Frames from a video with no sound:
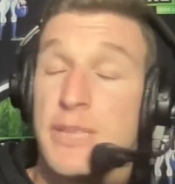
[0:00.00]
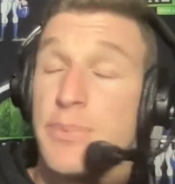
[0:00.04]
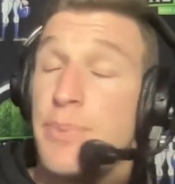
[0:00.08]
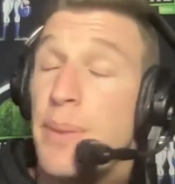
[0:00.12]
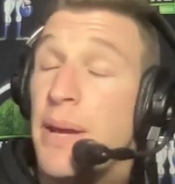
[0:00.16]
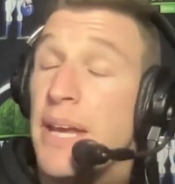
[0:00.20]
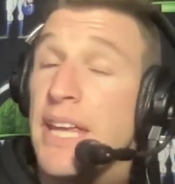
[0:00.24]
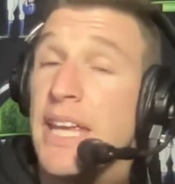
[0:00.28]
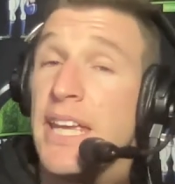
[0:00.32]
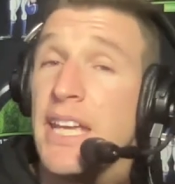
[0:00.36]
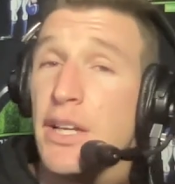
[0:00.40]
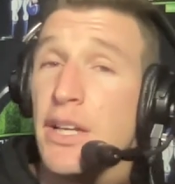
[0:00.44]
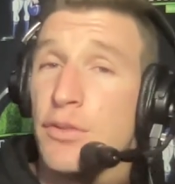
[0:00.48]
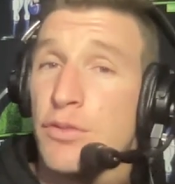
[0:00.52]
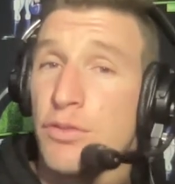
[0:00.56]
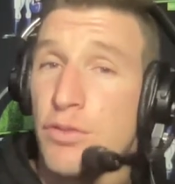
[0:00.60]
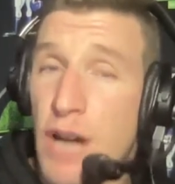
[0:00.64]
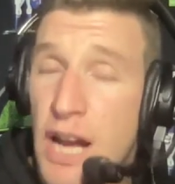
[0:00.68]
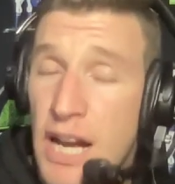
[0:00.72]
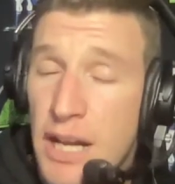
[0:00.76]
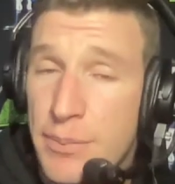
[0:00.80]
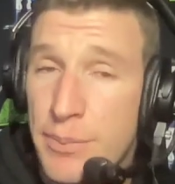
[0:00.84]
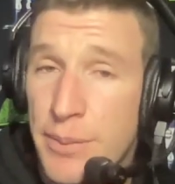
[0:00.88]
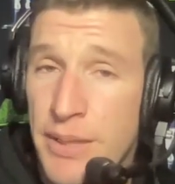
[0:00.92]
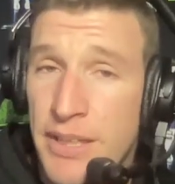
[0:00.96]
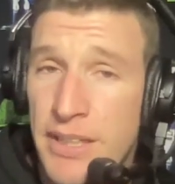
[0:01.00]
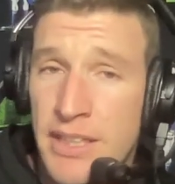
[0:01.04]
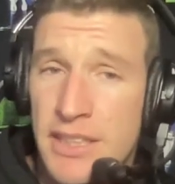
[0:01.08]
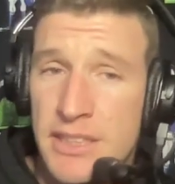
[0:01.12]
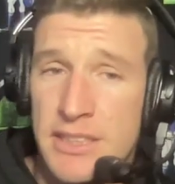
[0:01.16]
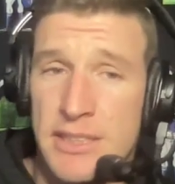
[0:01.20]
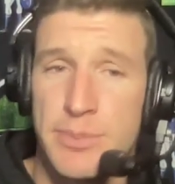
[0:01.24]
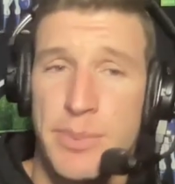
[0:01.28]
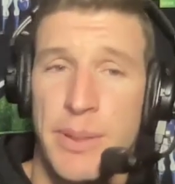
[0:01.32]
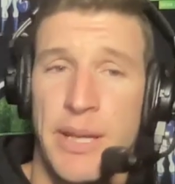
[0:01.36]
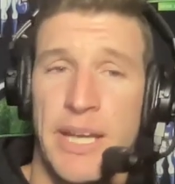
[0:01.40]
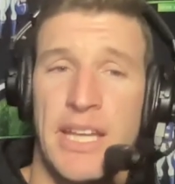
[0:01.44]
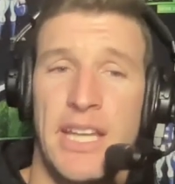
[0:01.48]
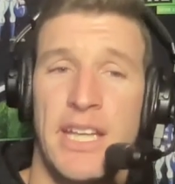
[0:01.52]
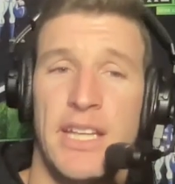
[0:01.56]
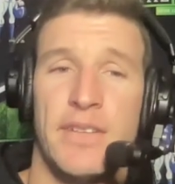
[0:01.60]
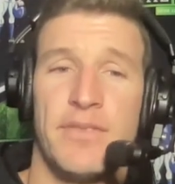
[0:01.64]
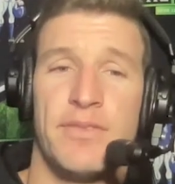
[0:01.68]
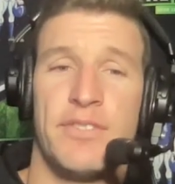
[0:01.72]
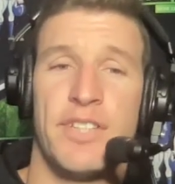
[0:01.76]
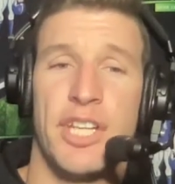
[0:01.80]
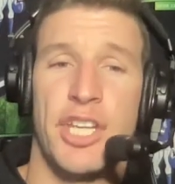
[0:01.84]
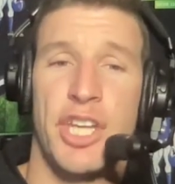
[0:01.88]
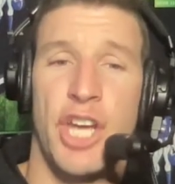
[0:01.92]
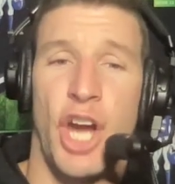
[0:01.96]
Speaking of ruckman and speaking
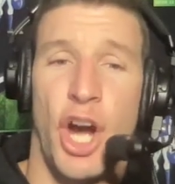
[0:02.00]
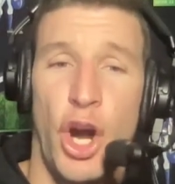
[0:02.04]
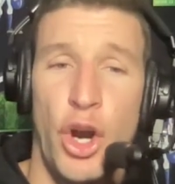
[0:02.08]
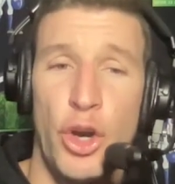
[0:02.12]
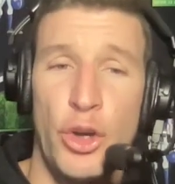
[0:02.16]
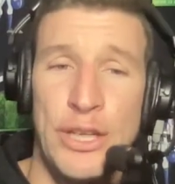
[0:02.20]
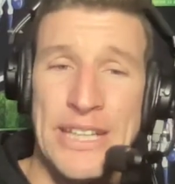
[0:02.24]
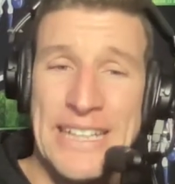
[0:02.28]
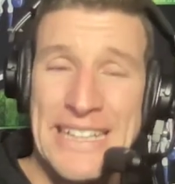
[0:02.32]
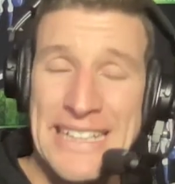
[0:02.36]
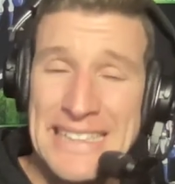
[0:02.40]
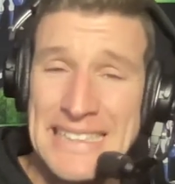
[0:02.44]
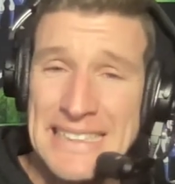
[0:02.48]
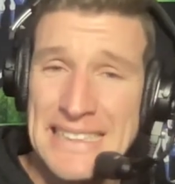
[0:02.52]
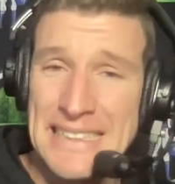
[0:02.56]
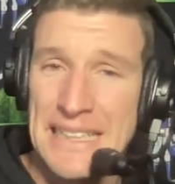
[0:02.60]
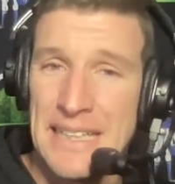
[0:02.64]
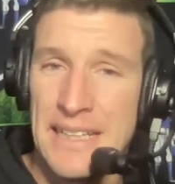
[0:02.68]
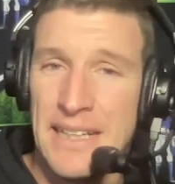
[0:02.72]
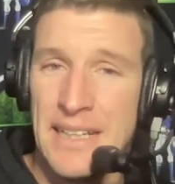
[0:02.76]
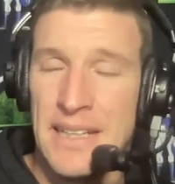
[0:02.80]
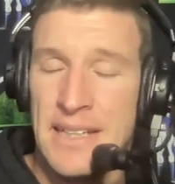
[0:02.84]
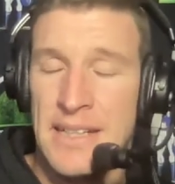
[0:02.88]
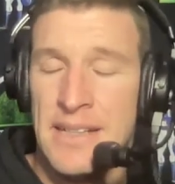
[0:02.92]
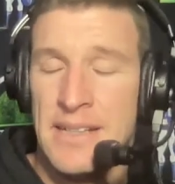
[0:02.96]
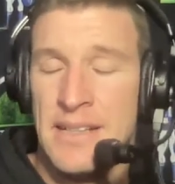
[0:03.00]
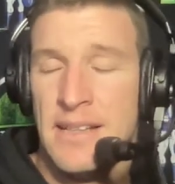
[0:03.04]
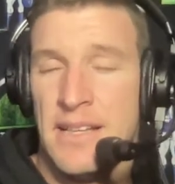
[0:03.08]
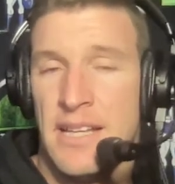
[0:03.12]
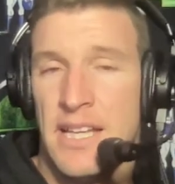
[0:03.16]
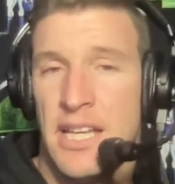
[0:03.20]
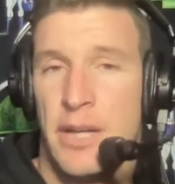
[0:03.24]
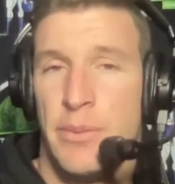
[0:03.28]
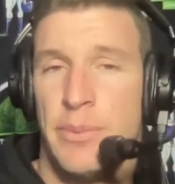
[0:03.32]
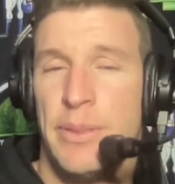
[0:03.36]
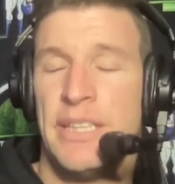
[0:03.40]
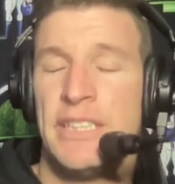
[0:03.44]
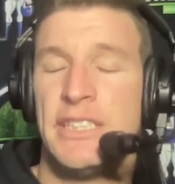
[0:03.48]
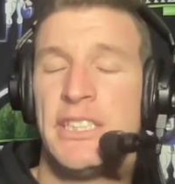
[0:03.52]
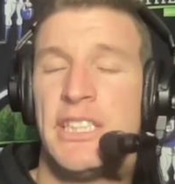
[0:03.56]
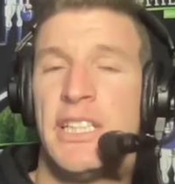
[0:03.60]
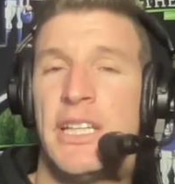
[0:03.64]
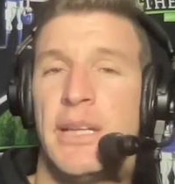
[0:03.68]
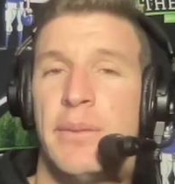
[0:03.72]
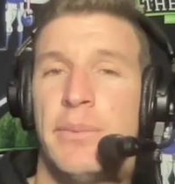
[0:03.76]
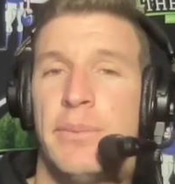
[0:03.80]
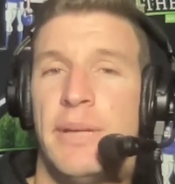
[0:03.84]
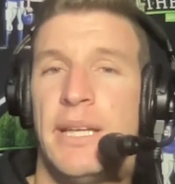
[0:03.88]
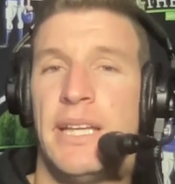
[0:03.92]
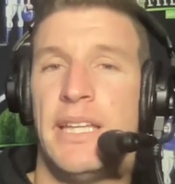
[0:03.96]
of De Konings, and I
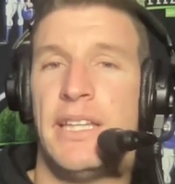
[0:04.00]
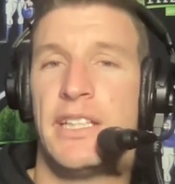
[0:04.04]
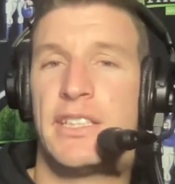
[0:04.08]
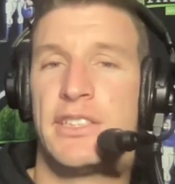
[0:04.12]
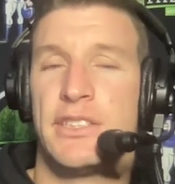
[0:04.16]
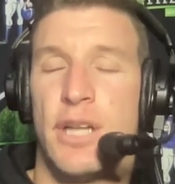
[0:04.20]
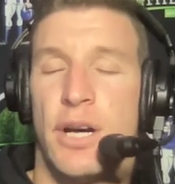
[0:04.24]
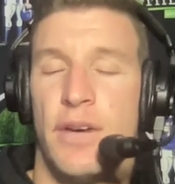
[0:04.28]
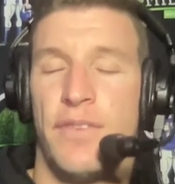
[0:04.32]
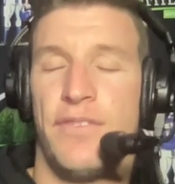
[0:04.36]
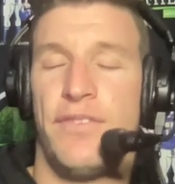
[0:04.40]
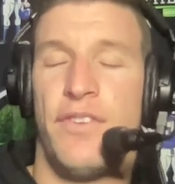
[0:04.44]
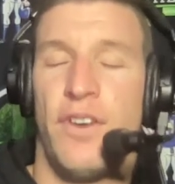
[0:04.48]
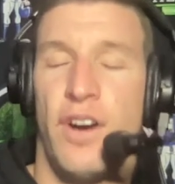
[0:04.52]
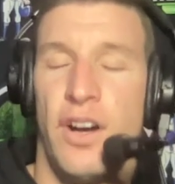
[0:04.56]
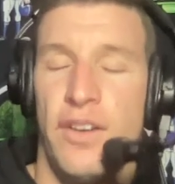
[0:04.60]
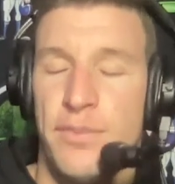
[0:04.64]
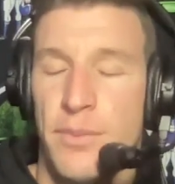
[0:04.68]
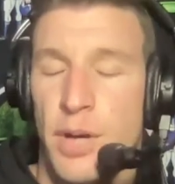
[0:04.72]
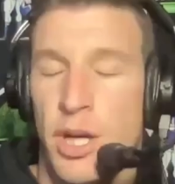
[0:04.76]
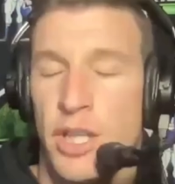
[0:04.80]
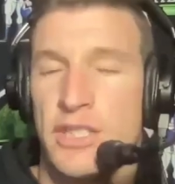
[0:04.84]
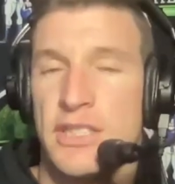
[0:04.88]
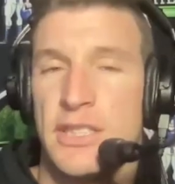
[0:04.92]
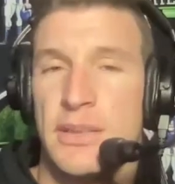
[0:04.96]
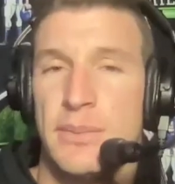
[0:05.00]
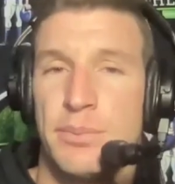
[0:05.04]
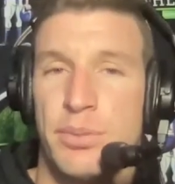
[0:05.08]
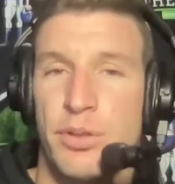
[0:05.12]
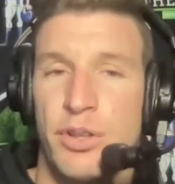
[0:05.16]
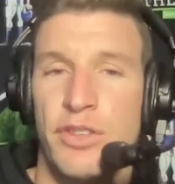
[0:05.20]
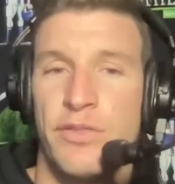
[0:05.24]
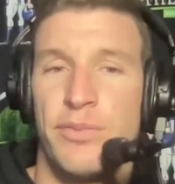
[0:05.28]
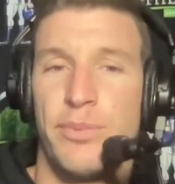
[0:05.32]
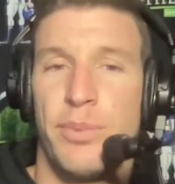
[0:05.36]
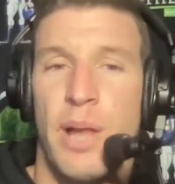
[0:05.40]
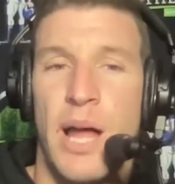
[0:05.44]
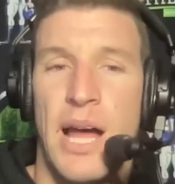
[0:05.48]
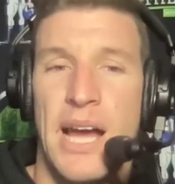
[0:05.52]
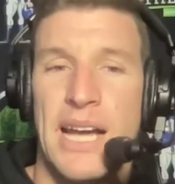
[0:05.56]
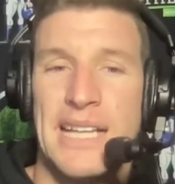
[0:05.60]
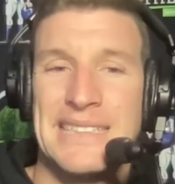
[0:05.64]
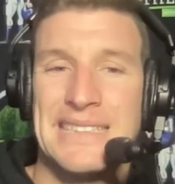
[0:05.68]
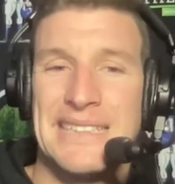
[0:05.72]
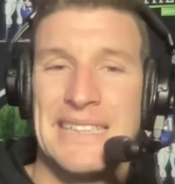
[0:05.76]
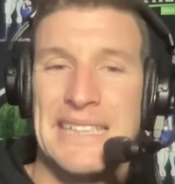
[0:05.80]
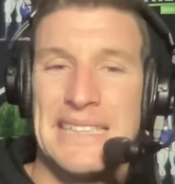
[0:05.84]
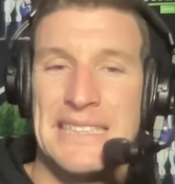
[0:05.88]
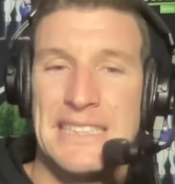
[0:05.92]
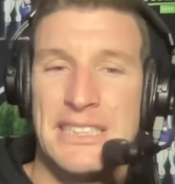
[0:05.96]
mentioned him in the top 5 most improved
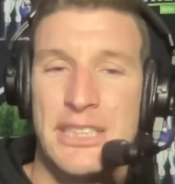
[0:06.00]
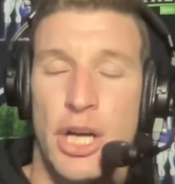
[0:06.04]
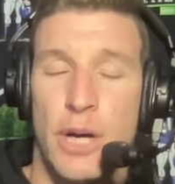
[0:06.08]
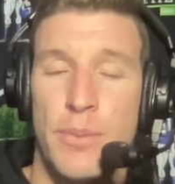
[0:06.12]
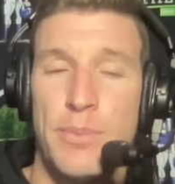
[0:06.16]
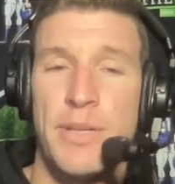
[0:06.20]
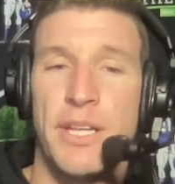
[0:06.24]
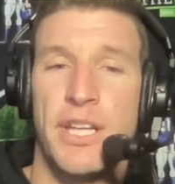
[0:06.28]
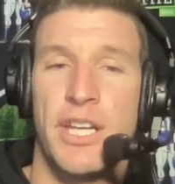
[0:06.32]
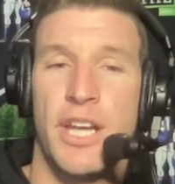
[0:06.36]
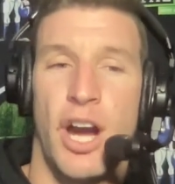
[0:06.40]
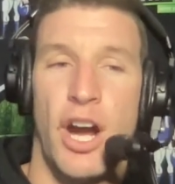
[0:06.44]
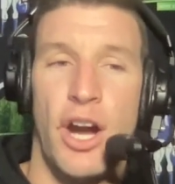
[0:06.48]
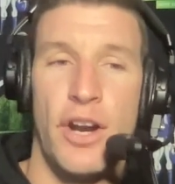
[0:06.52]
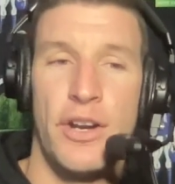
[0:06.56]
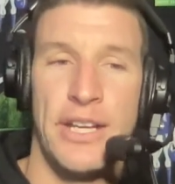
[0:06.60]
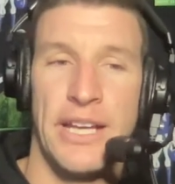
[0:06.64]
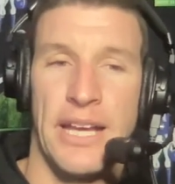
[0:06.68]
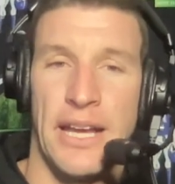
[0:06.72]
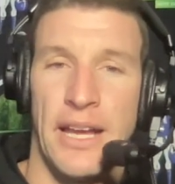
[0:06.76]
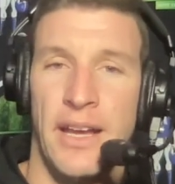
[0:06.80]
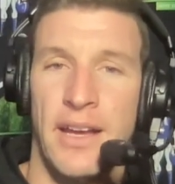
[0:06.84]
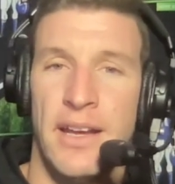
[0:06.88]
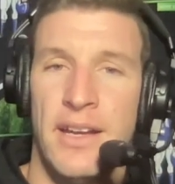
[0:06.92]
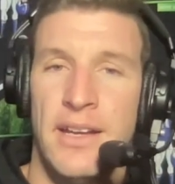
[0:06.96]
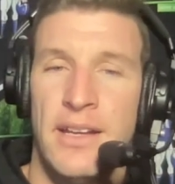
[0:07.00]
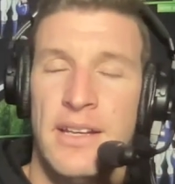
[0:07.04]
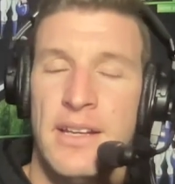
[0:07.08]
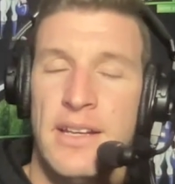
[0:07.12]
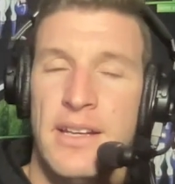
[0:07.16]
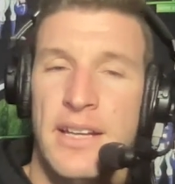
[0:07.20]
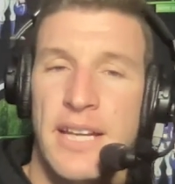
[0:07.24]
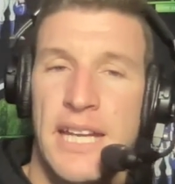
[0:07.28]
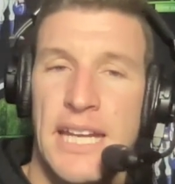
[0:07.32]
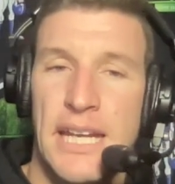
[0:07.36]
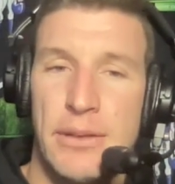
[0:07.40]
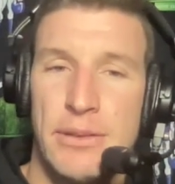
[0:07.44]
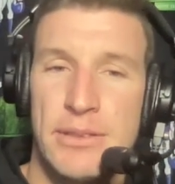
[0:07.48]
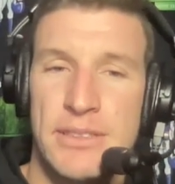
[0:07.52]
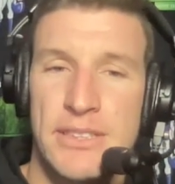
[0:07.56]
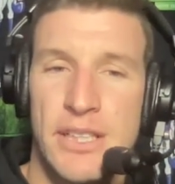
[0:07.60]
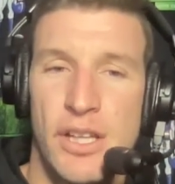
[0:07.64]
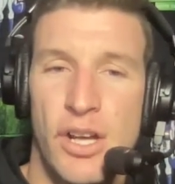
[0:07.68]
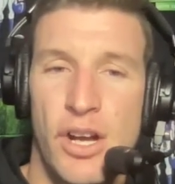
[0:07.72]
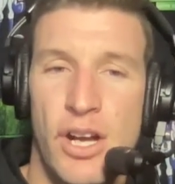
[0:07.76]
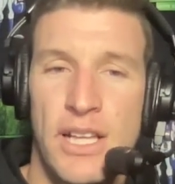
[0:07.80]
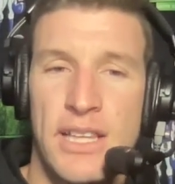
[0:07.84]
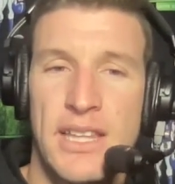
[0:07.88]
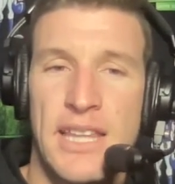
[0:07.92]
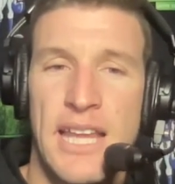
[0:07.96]
players list, Tom De Koning. He was
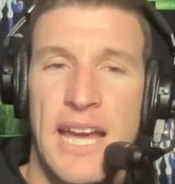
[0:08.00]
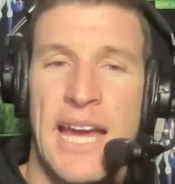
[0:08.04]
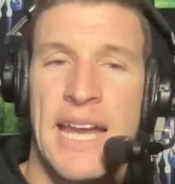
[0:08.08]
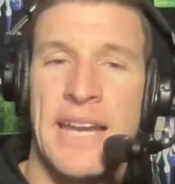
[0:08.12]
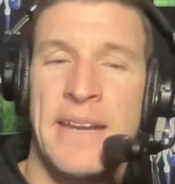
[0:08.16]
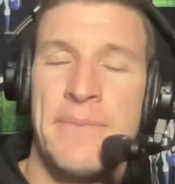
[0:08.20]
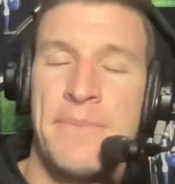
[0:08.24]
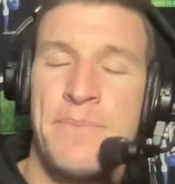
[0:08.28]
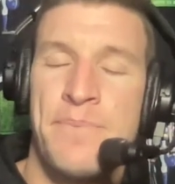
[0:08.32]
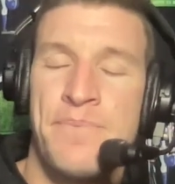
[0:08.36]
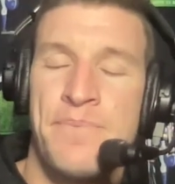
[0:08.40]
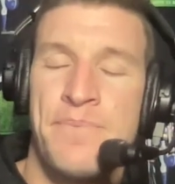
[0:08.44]
like that